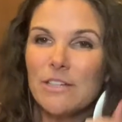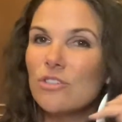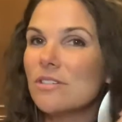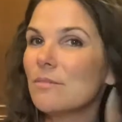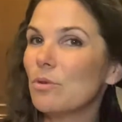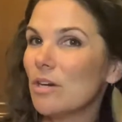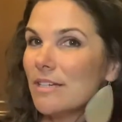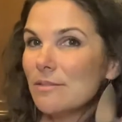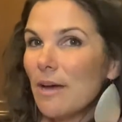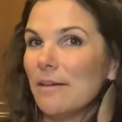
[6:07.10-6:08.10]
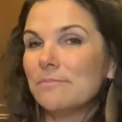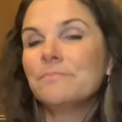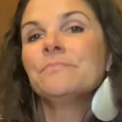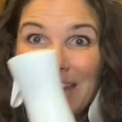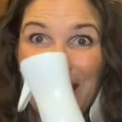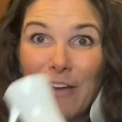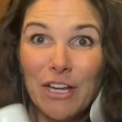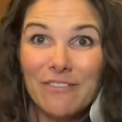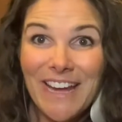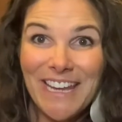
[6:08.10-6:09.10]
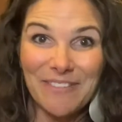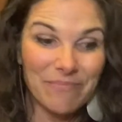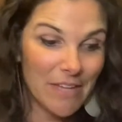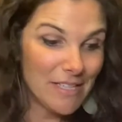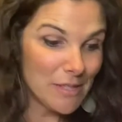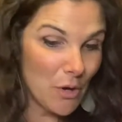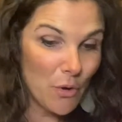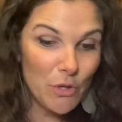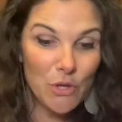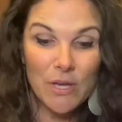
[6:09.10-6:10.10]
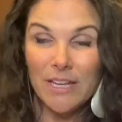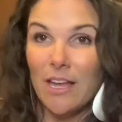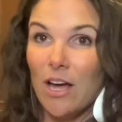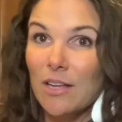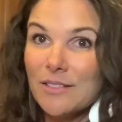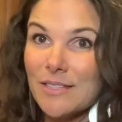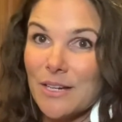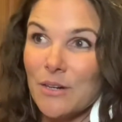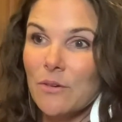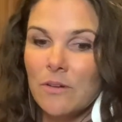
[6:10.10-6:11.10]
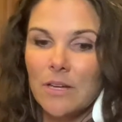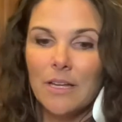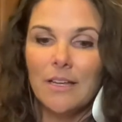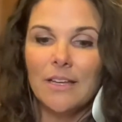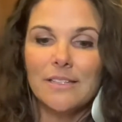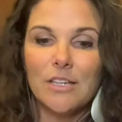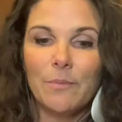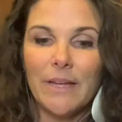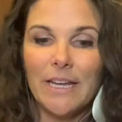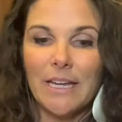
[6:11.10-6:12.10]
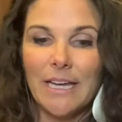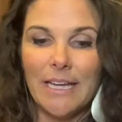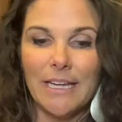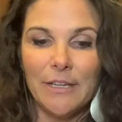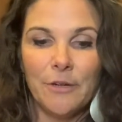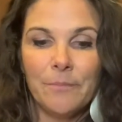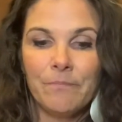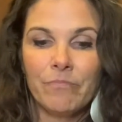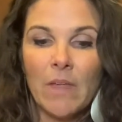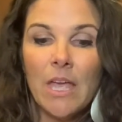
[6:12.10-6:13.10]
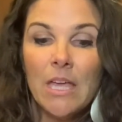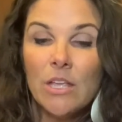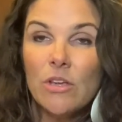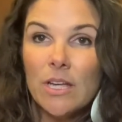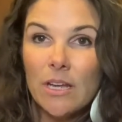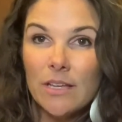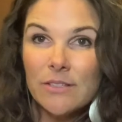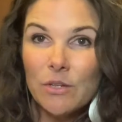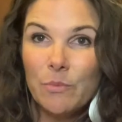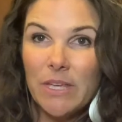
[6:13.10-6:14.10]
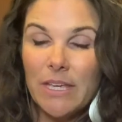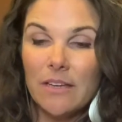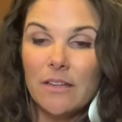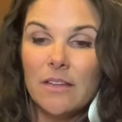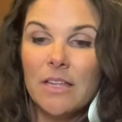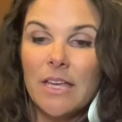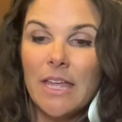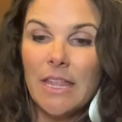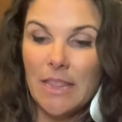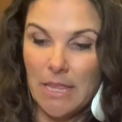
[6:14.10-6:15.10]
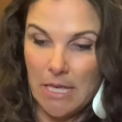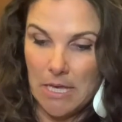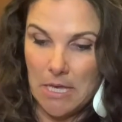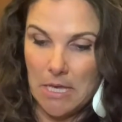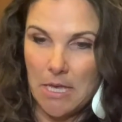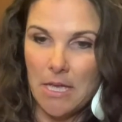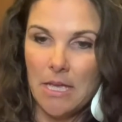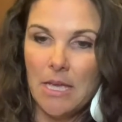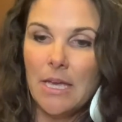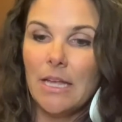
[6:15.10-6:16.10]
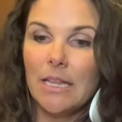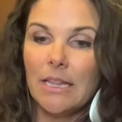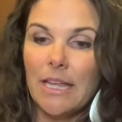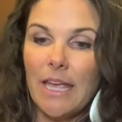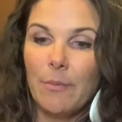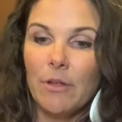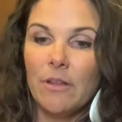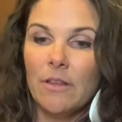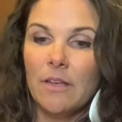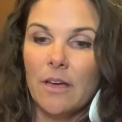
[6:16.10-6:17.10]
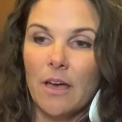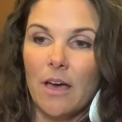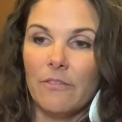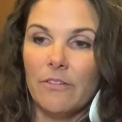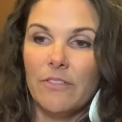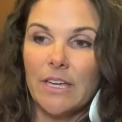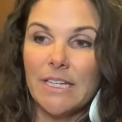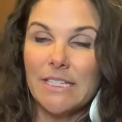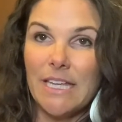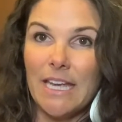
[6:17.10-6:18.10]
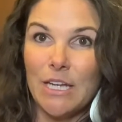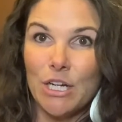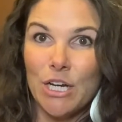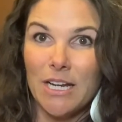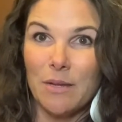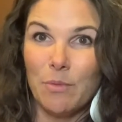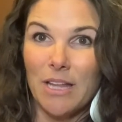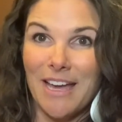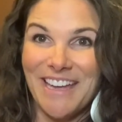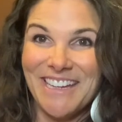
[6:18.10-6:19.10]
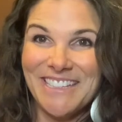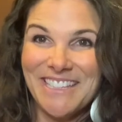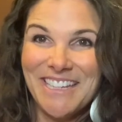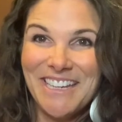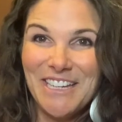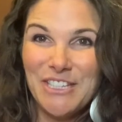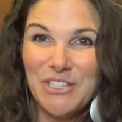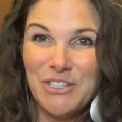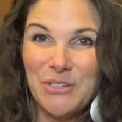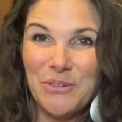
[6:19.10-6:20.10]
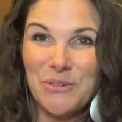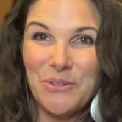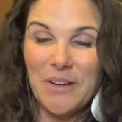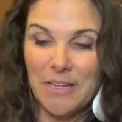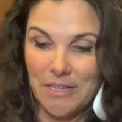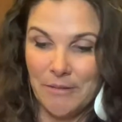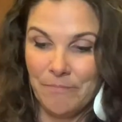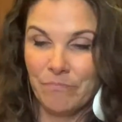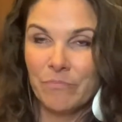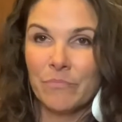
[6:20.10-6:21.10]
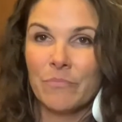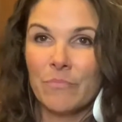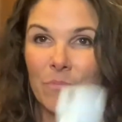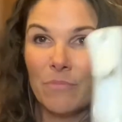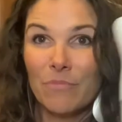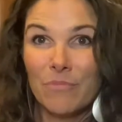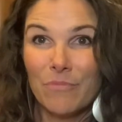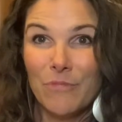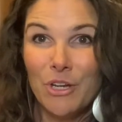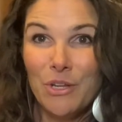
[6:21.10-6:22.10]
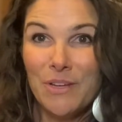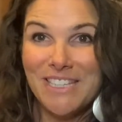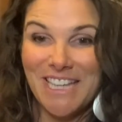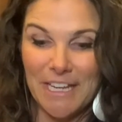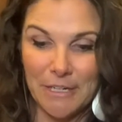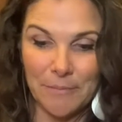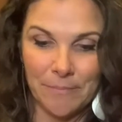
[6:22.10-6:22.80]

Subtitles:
support as well. And now you're ready. So you can also, let's hope I didn't cut it, nope. You can also peel the label off of the container and apply it to your new container.